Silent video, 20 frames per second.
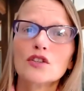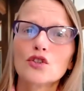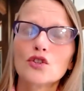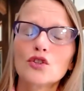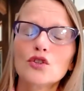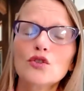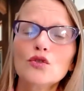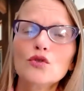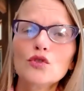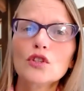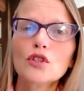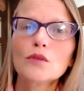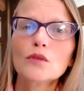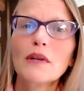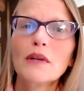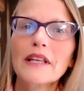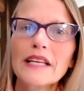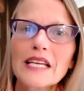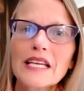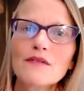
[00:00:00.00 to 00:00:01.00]
Choose to
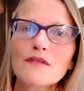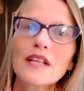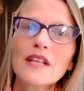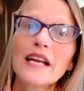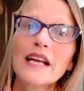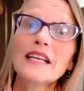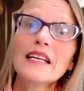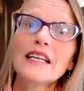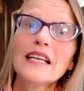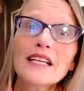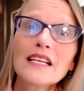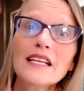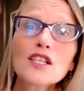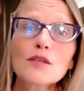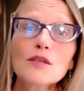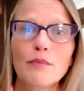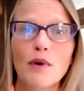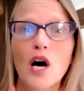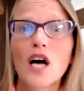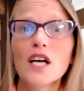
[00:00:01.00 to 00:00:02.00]
believe that it
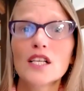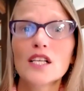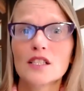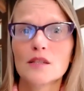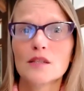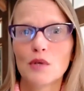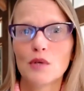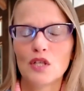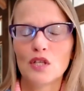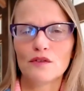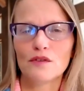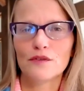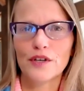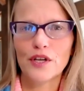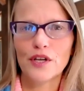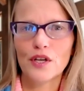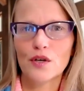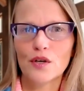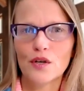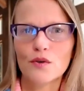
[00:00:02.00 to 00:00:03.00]
is possible
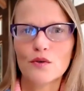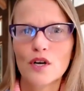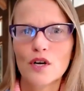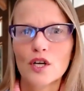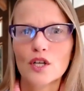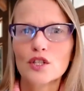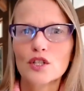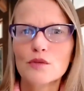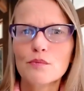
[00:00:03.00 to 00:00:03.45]
for you